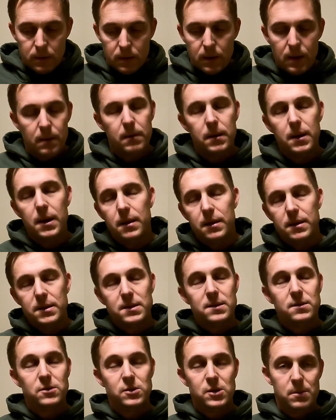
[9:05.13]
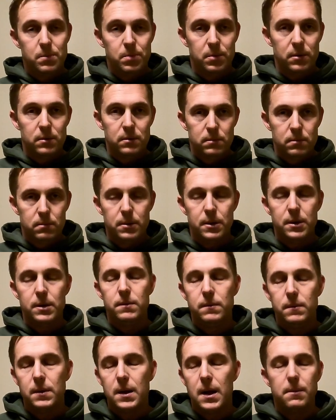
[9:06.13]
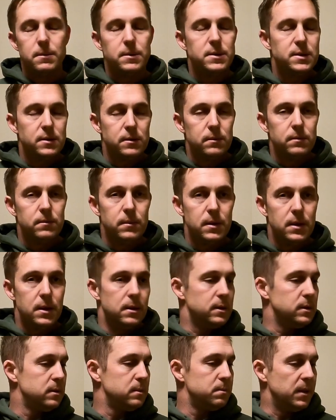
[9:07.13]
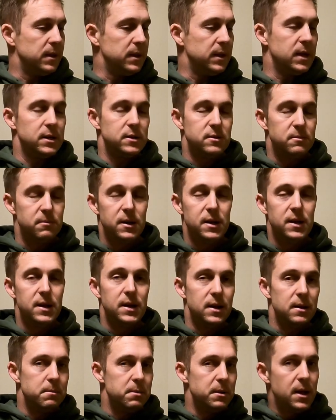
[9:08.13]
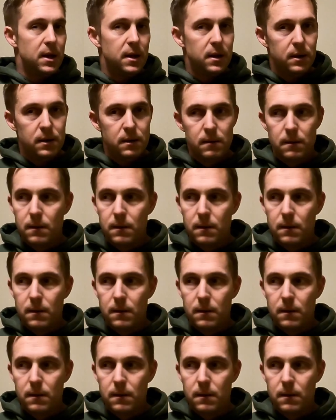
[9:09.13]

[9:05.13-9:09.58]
And now this is cheaper, but I would still spend the extra money to get a Benelli